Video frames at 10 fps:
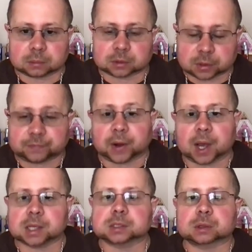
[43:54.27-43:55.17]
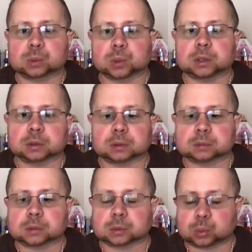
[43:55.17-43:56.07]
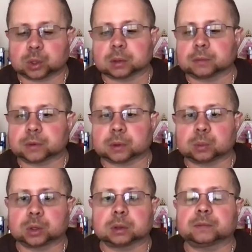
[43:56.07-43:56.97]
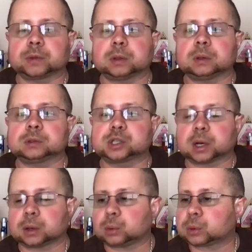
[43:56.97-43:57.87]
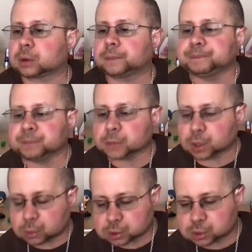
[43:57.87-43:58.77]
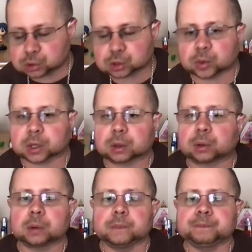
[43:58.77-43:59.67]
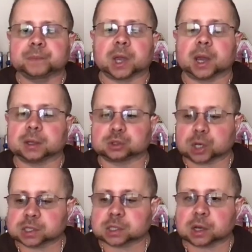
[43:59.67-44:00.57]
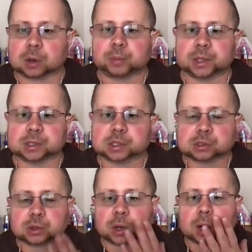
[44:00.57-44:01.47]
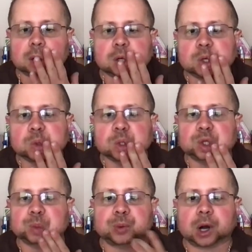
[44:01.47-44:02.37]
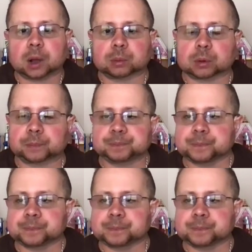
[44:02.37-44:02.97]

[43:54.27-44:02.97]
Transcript: defies the will of the Jedi Order, goes to Sereno and tries to help his sister out with the problem.